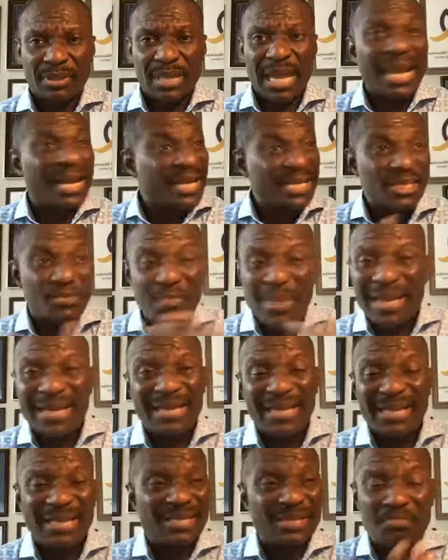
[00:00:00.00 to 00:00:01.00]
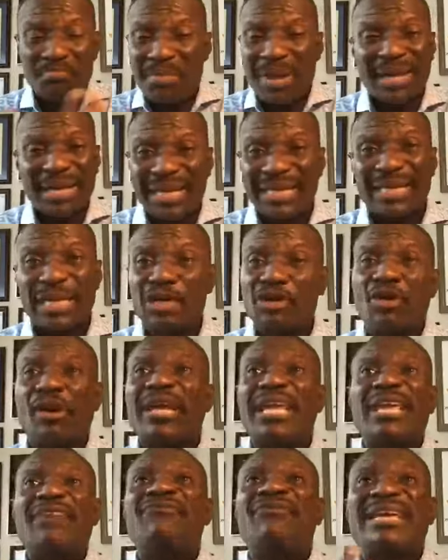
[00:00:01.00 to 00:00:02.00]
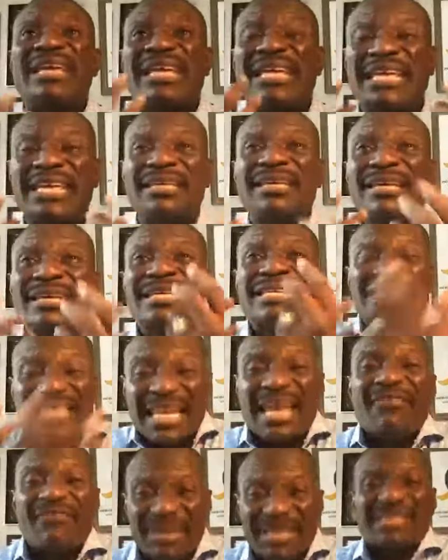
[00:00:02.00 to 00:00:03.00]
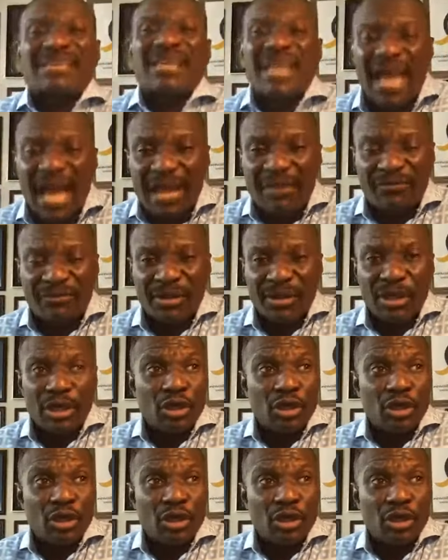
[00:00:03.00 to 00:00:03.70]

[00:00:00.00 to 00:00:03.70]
And his money did not even save his life.